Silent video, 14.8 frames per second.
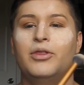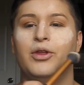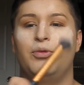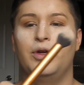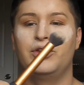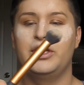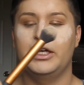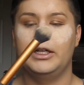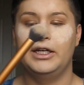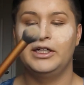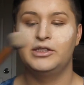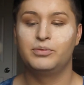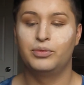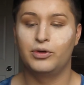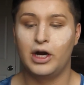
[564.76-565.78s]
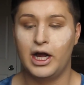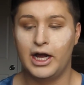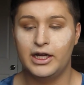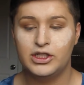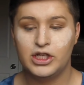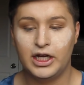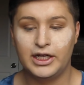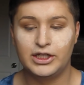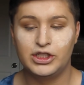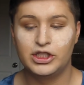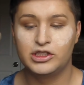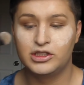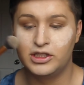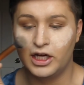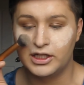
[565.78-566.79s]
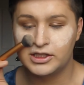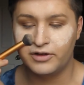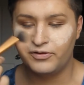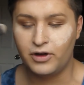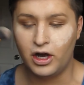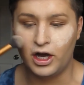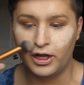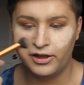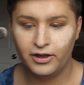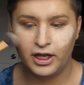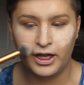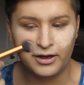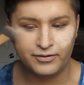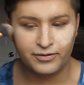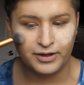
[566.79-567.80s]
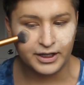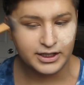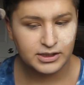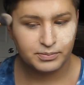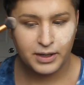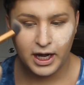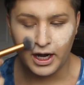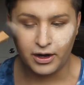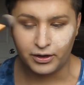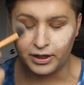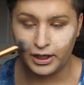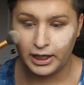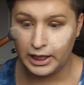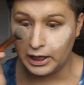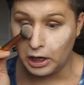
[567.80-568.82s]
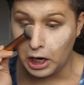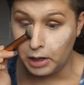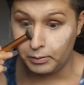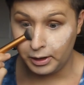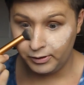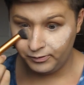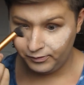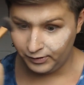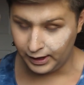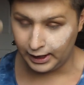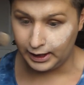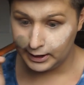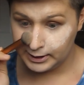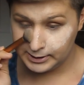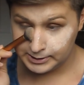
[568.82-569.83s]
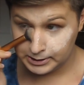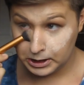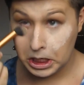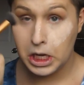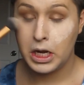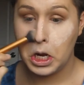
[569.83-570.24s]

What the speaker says: the Real Techniques brush and just dust off all of this powder here on my face. Go